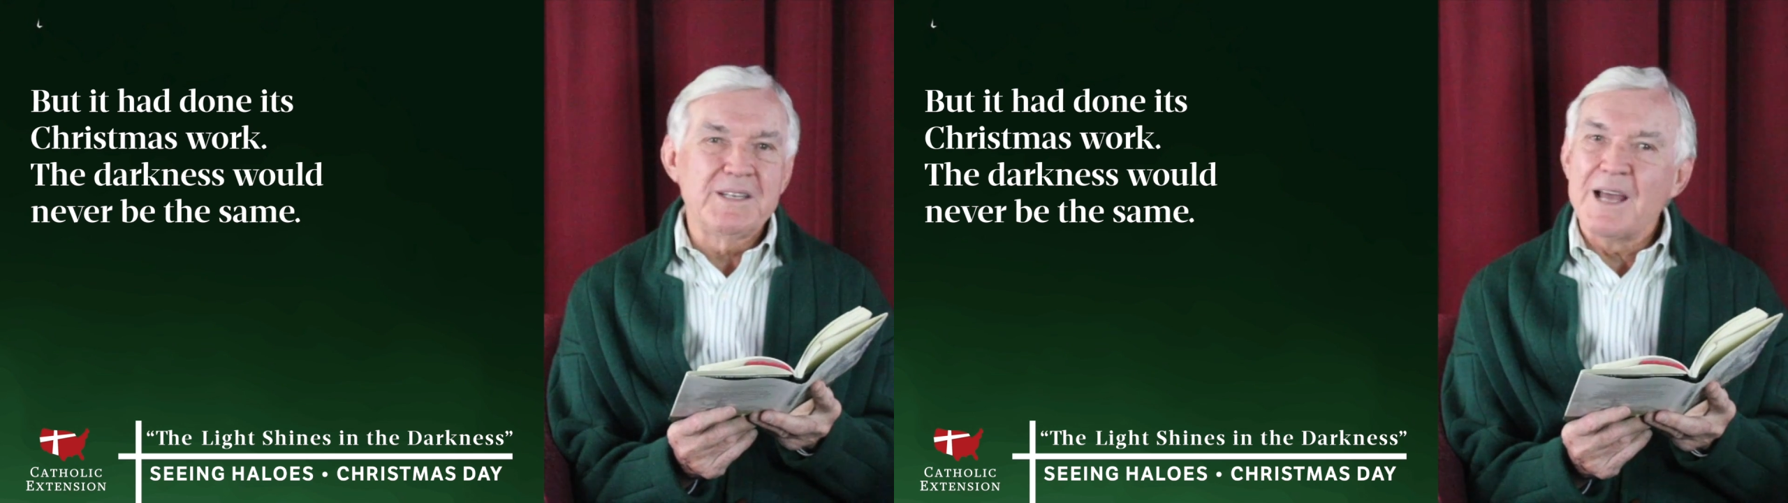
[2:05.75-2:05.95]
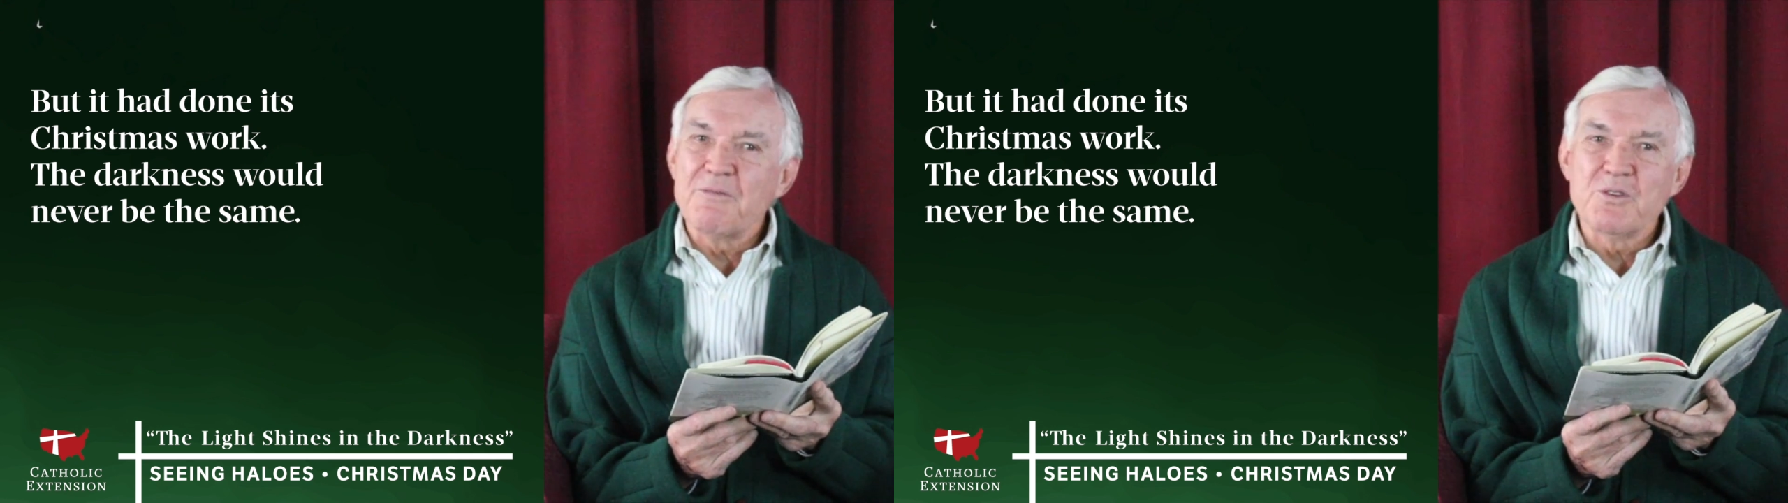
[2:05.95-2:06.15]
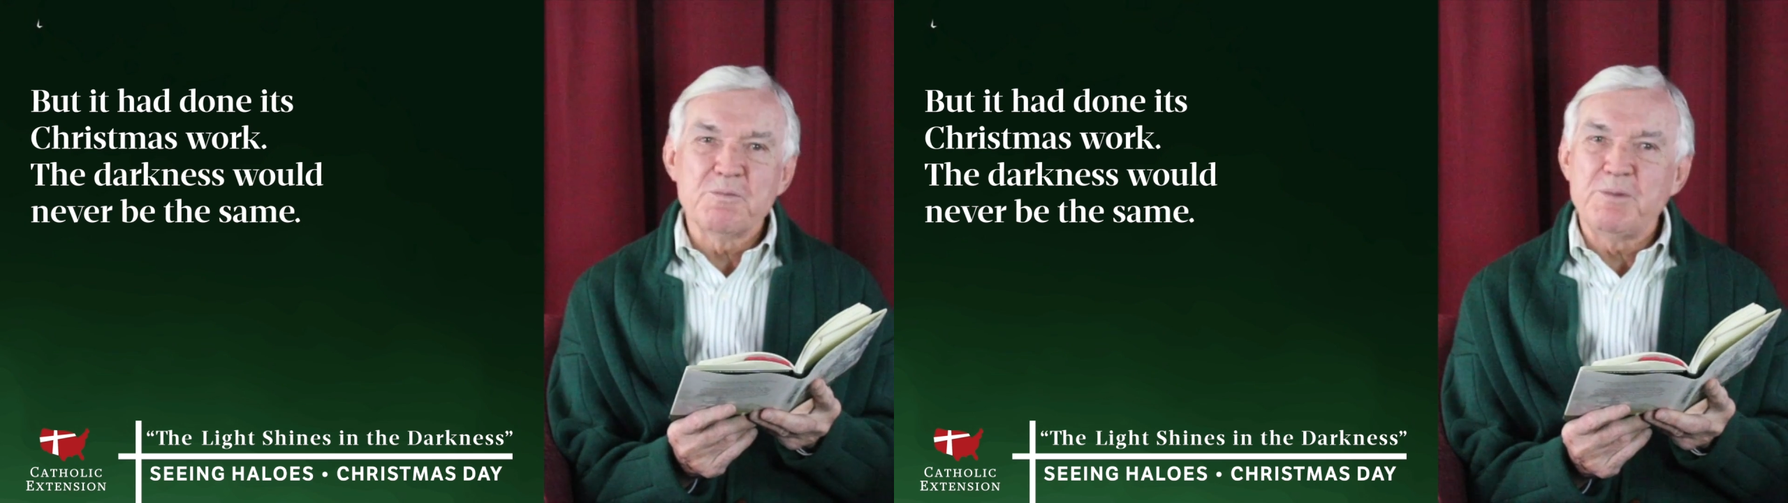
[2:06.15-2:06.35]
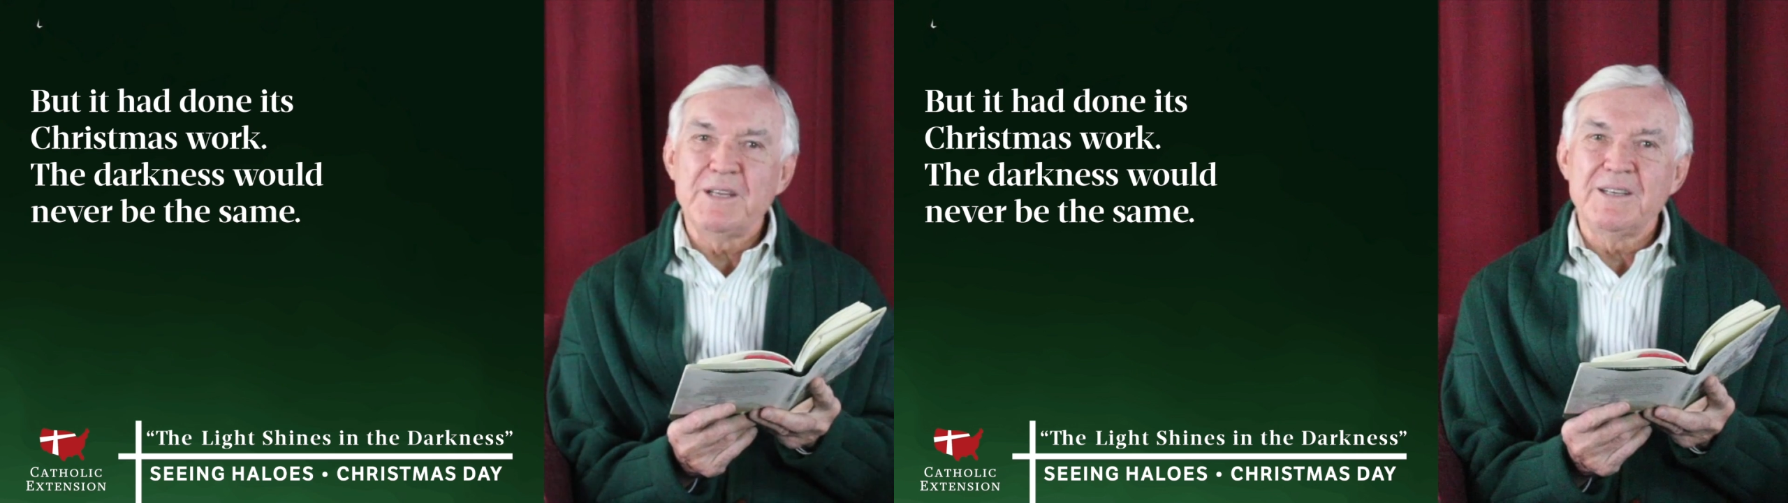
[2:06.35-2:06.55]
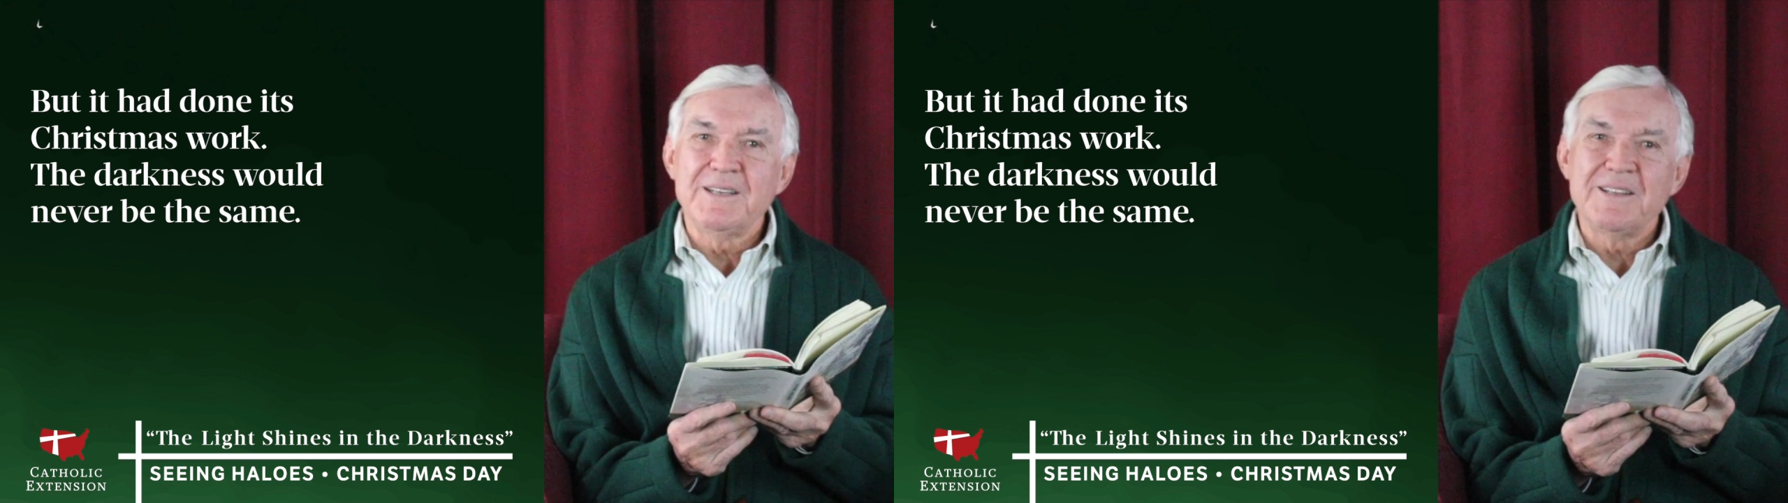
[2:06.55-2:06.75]
never
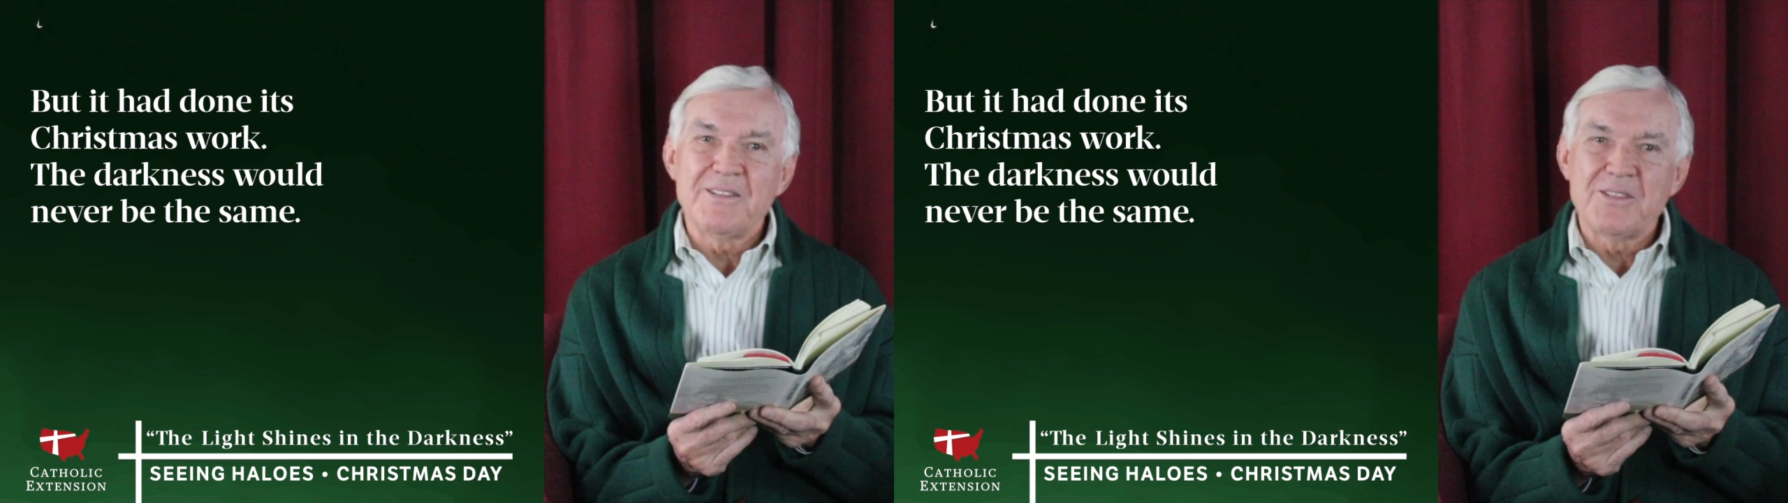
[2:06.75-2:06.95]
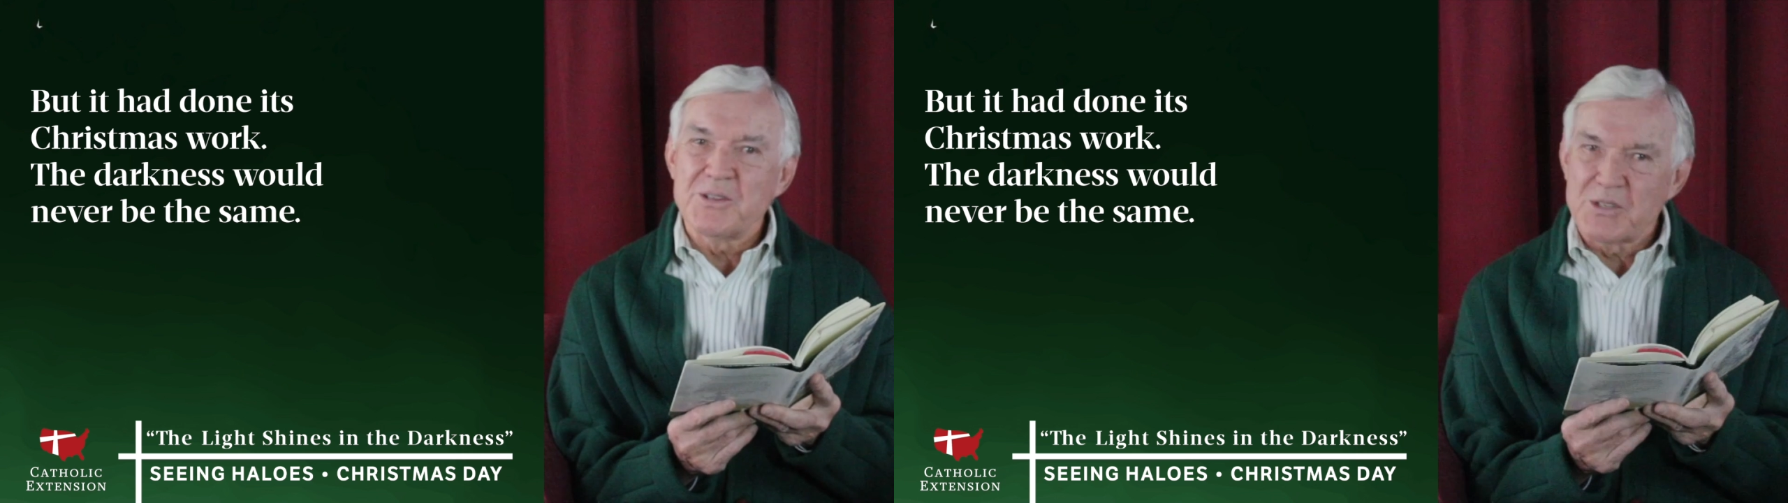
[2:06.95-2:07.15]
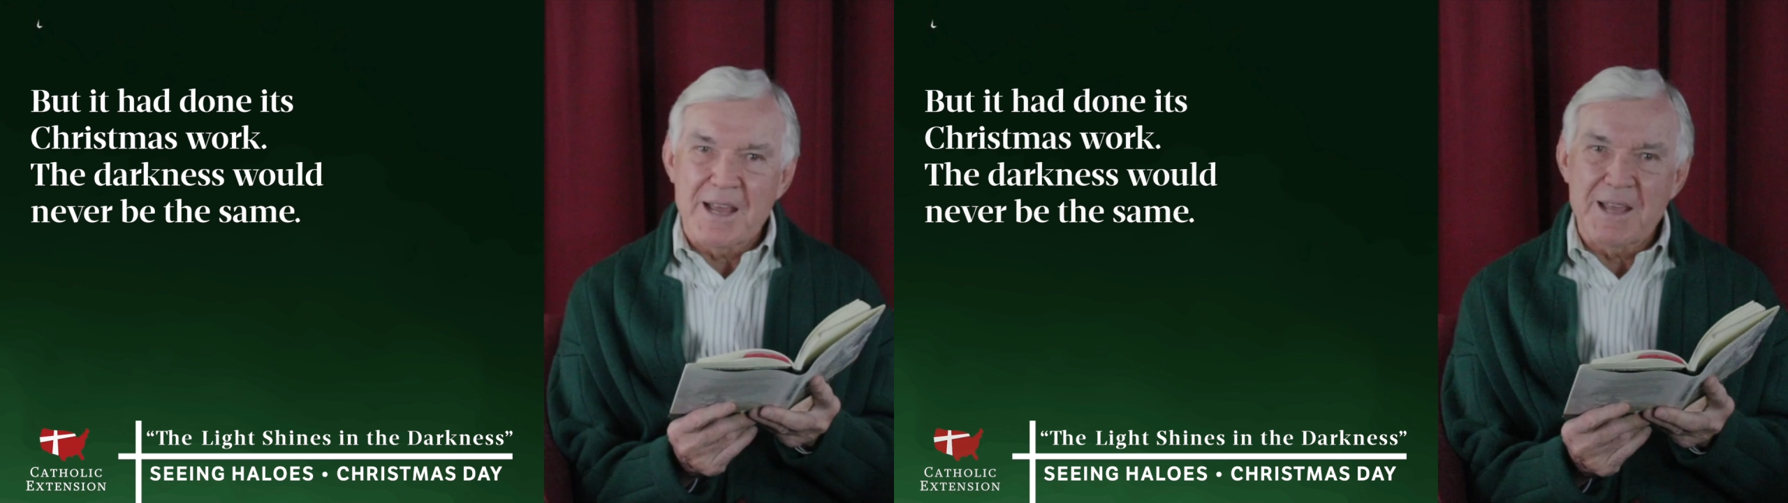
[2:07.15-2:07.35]
be the same.